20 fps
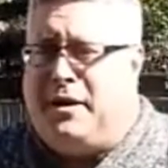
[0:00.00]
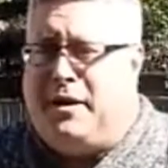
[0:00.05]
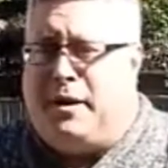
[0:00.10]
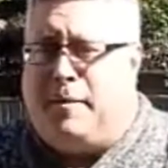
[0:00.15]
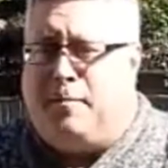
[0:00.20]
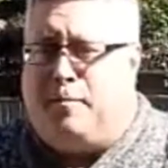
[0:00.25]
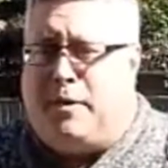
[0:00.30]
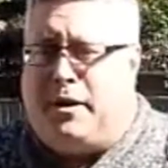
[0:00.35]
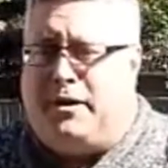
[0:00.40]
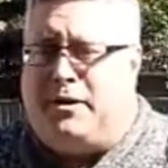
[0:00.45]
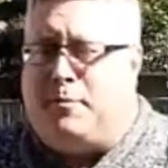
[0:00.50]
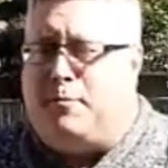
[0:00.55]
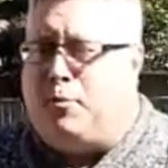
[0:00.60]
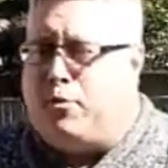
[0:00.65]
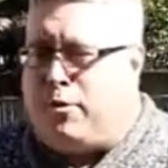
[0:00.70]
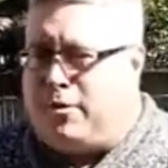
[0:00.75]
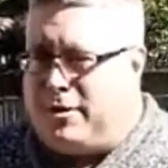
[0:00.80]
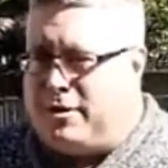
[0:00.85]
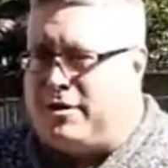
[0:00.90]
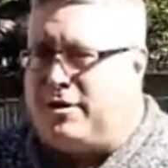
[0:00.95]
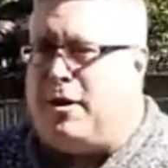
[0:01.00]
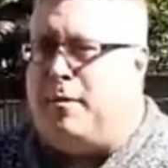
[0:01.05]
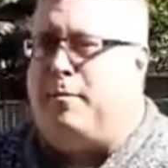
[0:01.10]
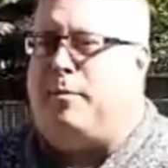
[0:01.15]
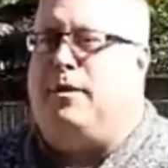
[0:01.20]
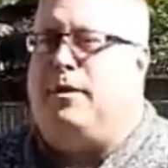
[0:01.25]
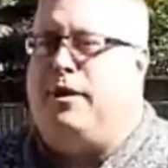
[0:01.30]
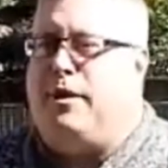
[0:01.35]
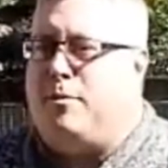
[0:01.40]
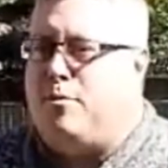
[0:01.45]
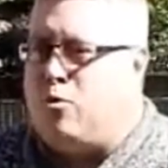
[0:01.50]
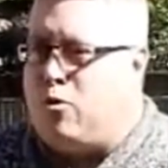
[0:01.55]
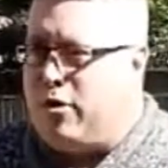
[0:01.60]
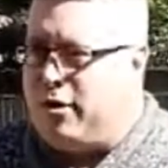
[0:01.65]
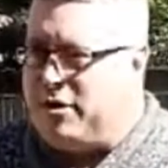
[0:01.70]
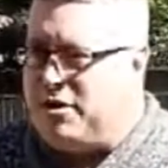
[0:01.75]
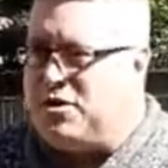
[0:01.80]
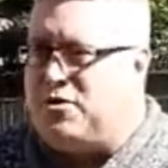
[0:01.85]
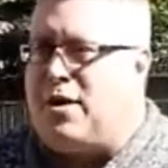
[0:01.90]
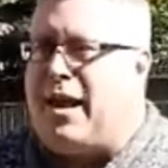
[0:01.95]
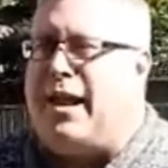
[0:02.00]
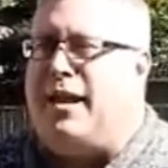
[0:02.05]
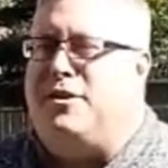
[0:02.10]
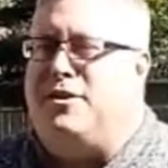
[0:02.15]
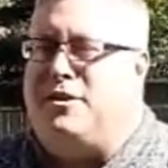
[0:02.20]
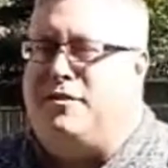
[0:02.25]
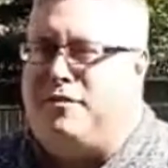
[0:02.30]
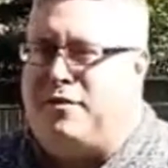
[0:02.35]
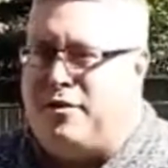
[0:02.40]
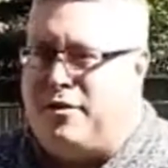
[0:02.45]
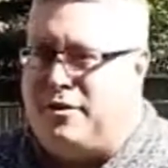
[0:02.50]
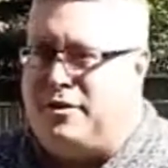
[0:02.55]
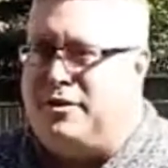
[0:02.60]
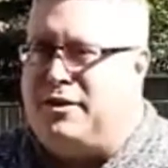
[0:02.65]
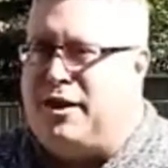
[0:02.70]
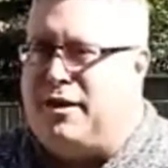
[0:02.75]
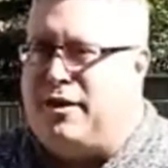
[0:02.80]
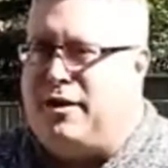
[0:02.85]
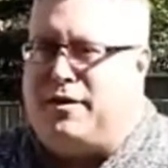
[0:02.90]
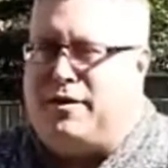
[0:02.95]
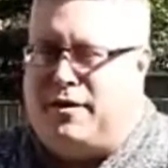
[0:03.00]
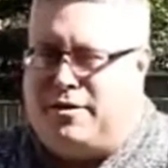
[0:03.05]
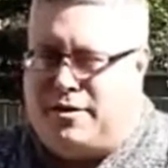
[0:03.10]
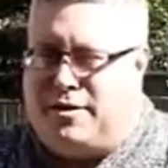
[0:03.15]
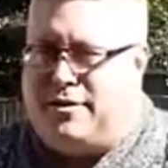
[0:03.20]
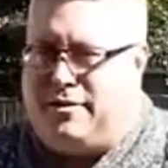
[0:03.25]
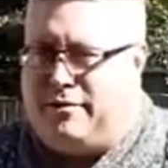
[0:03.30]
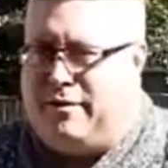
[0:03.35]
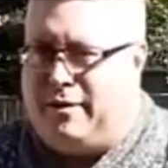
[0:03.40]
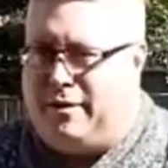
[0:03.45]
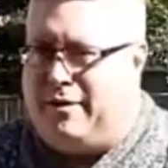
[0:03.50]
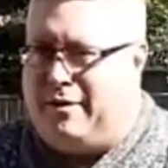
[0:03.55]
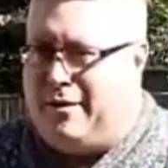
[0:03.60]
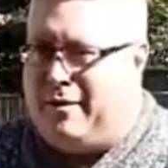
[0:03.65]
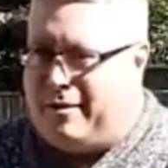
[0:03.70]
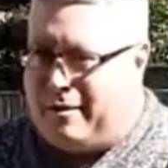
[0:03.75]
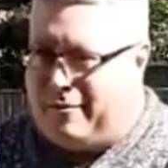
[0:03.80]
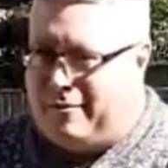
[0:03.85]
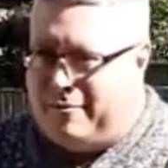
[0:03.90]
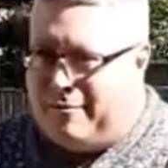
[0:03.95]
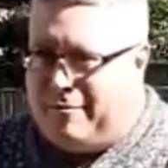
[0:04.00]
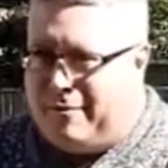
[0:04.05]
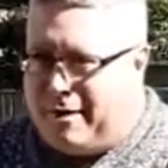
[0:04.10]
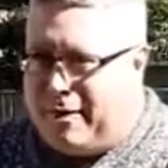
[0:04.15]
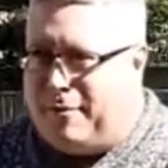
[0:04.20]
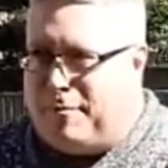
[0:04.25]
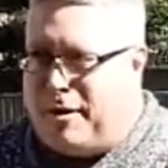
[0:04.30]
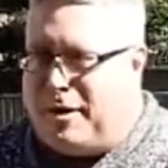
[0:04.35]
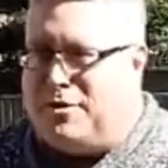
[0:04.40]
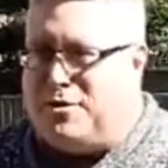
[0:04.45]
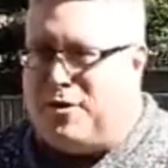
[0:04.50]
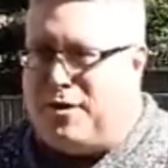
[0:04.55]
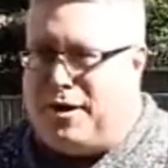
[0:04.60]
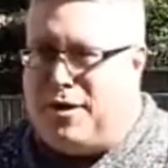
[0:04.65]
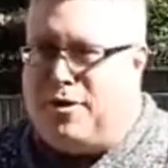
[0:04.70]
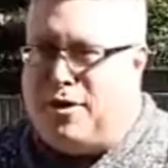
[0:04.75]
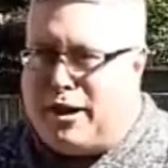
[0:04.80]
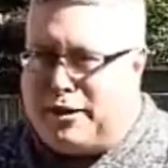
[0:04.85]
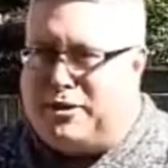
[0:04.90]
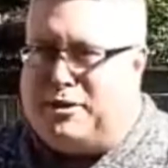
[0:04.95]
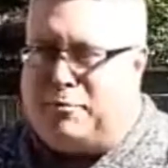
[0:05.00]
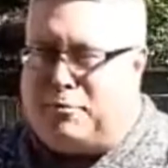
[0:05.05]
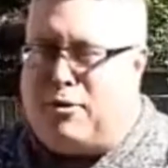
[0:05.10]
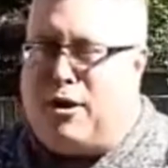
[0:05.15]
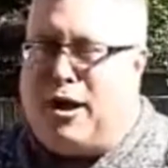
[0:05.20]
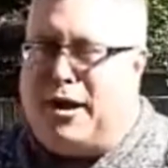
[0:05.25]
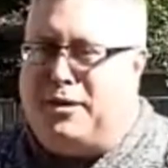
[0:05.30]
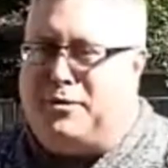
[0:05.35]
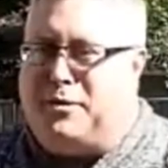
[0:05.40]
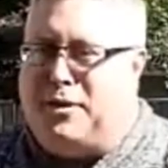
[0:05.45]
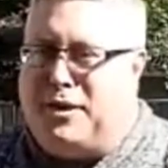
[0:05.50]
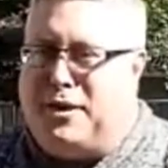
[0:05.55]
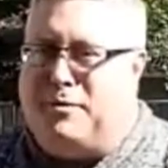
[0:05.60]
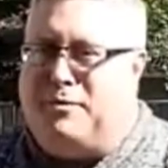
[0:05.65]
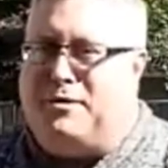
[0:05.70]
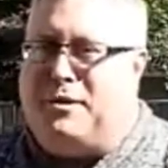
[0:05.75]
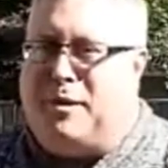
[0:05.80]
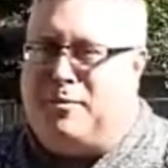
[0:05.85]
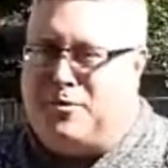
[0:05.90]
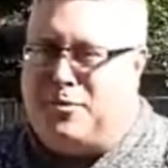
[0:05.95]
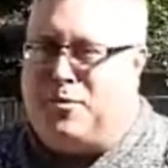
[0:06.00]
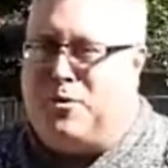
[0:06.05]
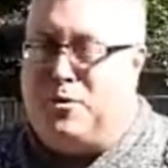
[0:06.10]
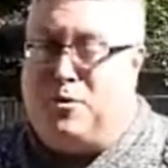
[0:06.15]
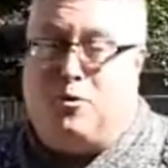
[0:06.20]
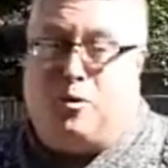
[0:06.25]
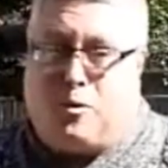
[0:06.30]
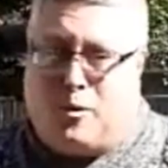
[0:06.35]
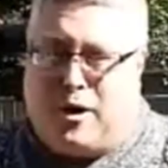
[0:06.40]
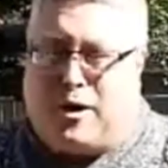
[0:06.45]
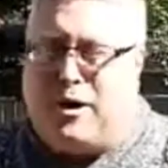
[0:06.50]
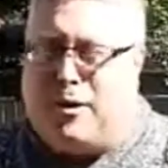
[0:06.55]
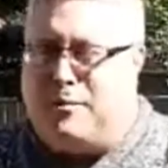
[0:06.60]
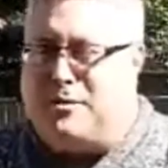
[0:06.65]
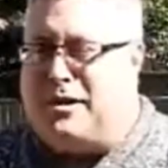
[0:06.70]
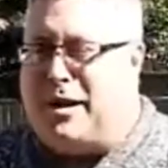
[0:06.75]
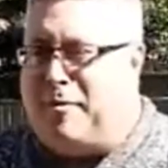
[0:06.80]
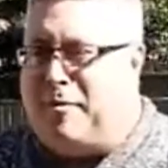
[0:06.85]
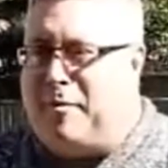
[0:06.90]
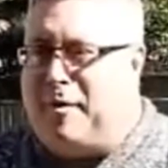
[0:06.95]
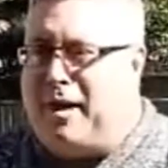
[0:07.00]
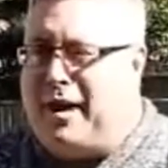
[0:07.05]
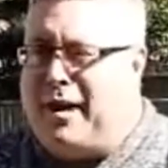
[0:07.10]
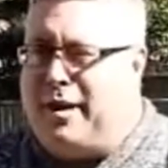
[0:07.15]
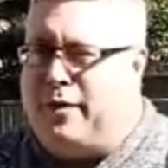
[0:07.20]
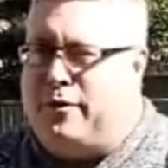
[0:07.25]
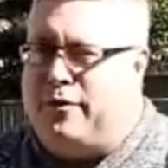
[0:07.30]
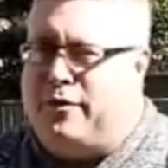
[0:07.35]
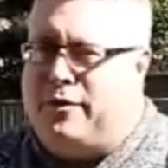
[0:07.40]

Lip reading: But it's important to start building a mortgage strategy for yourself so that you can make sure that you're not surprised when it comes time to renew or when it comes time to buy a house.